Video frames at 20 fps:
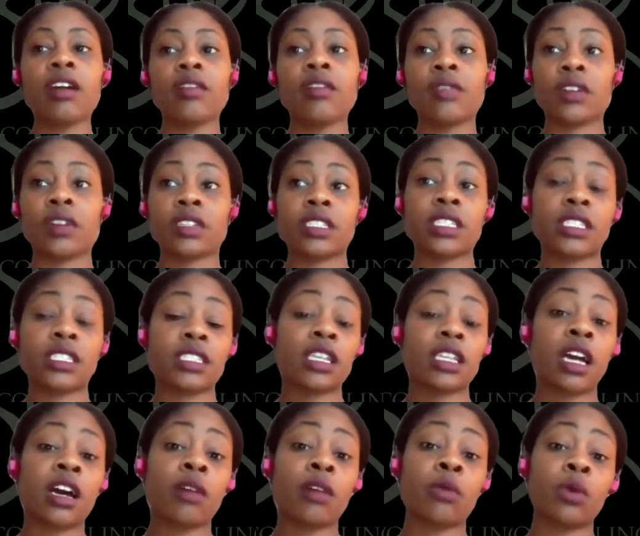versus
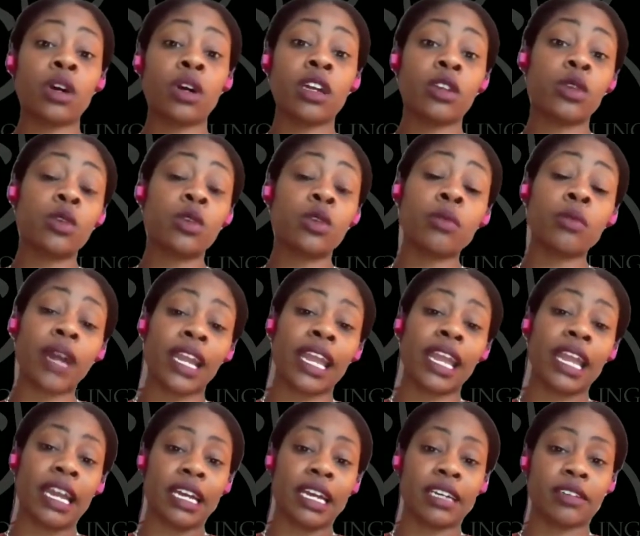someone who might
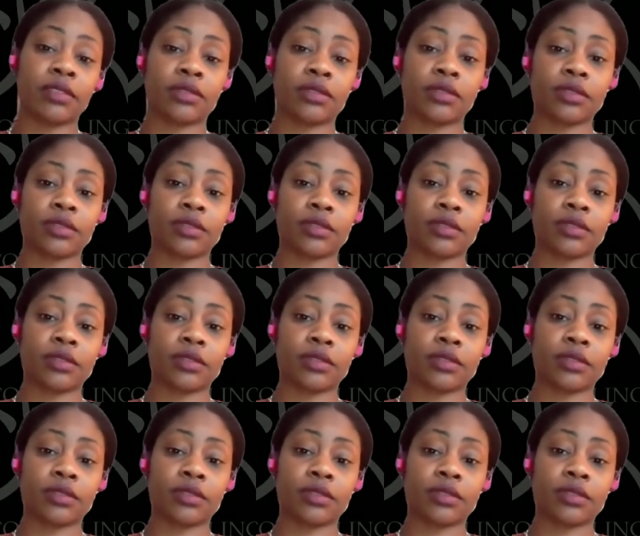have.